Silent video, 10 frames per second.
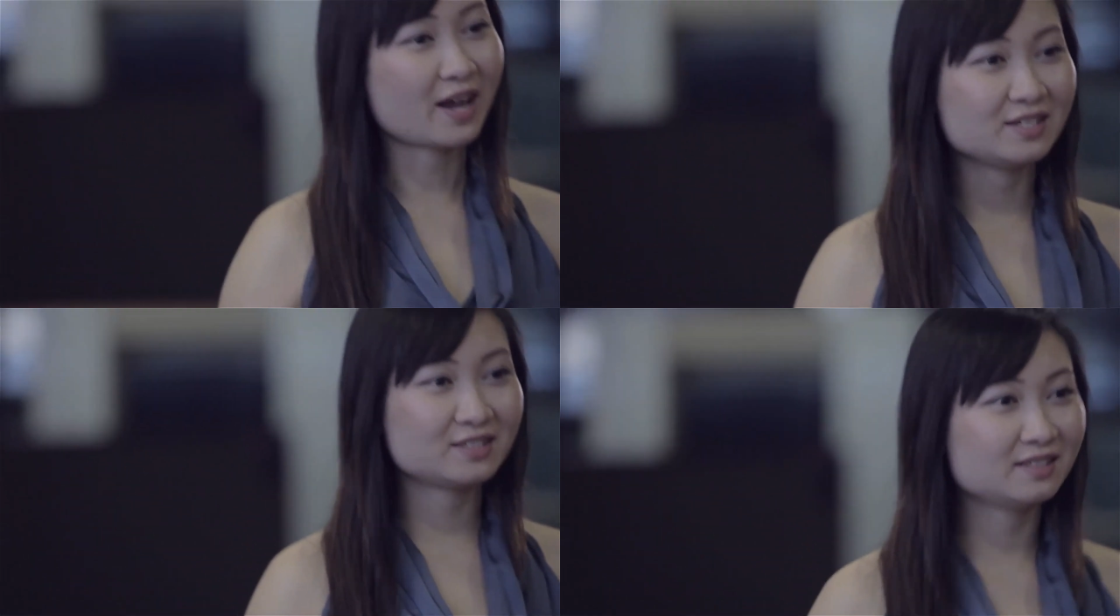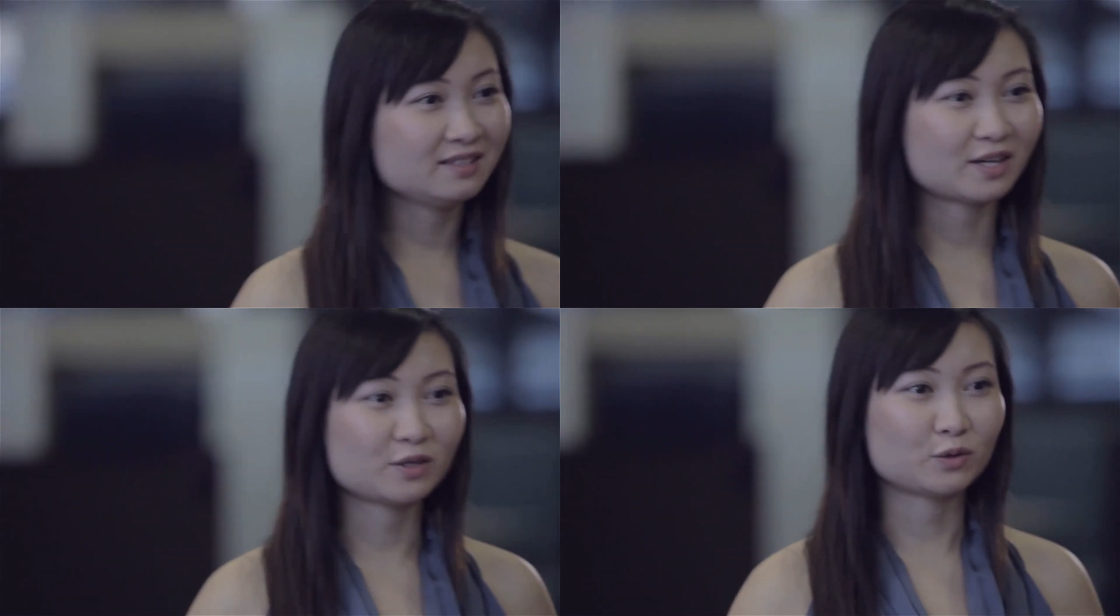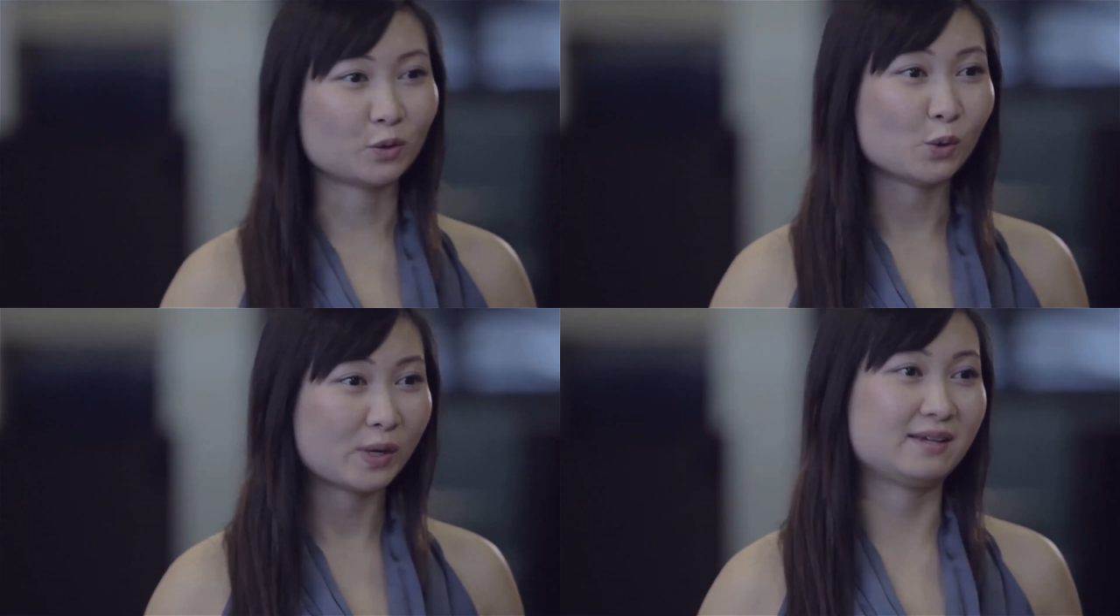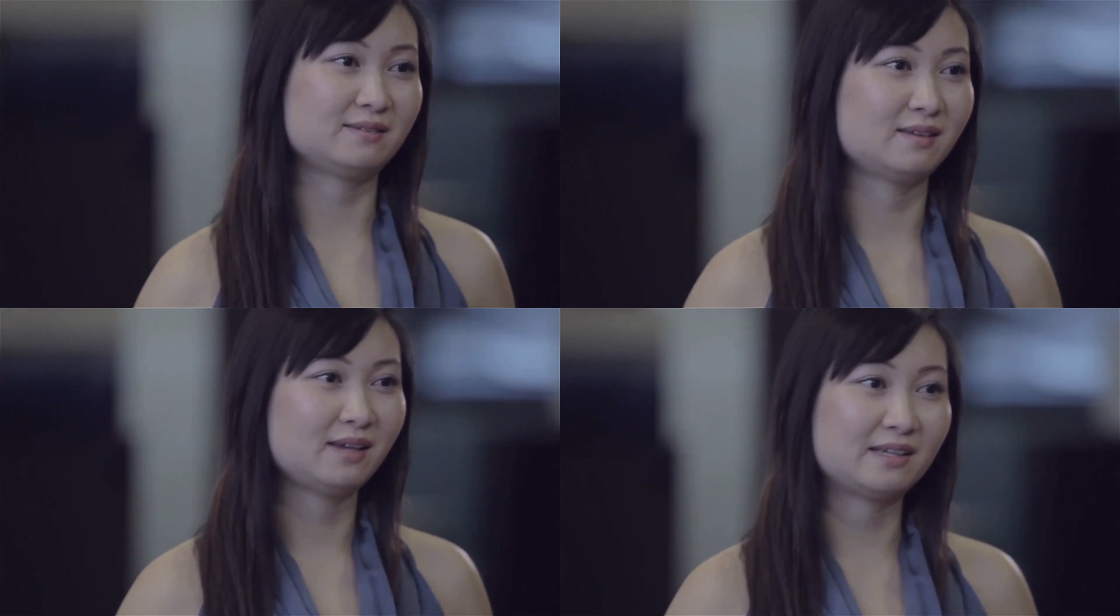changing and
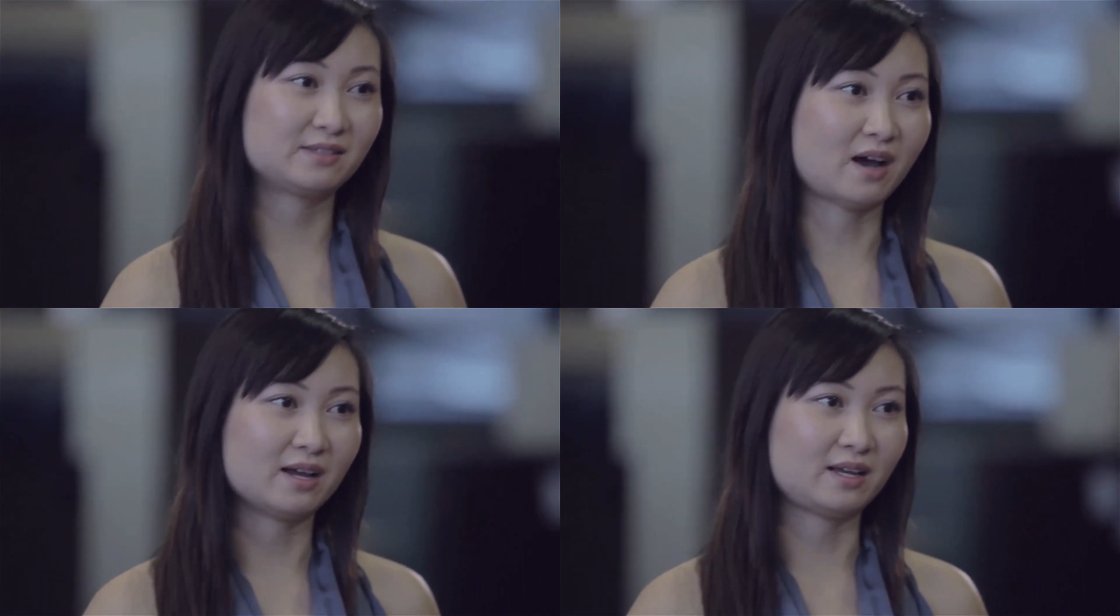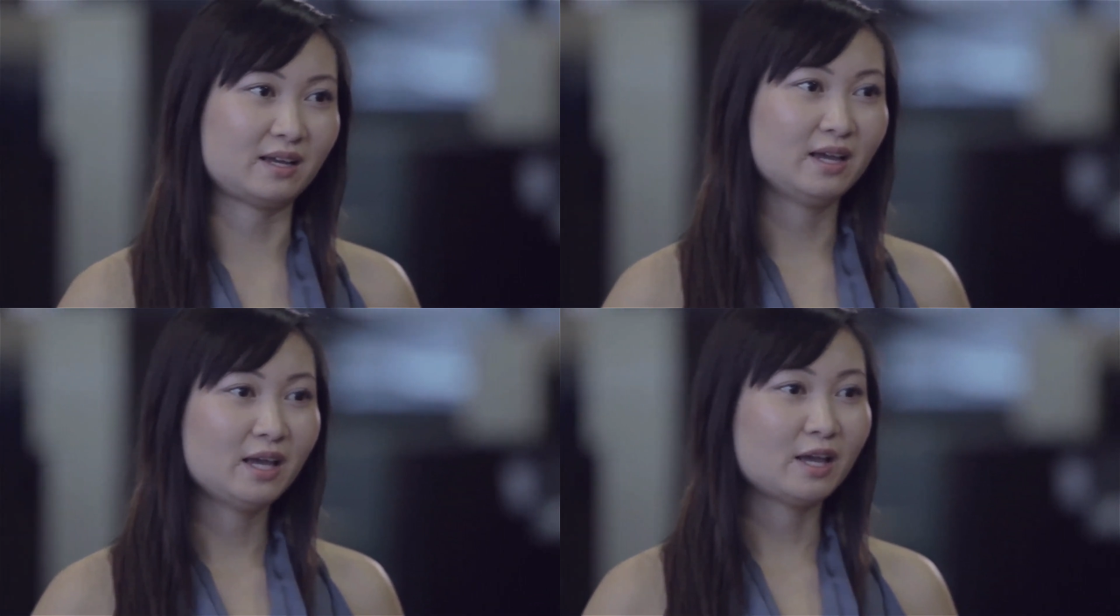always exciting.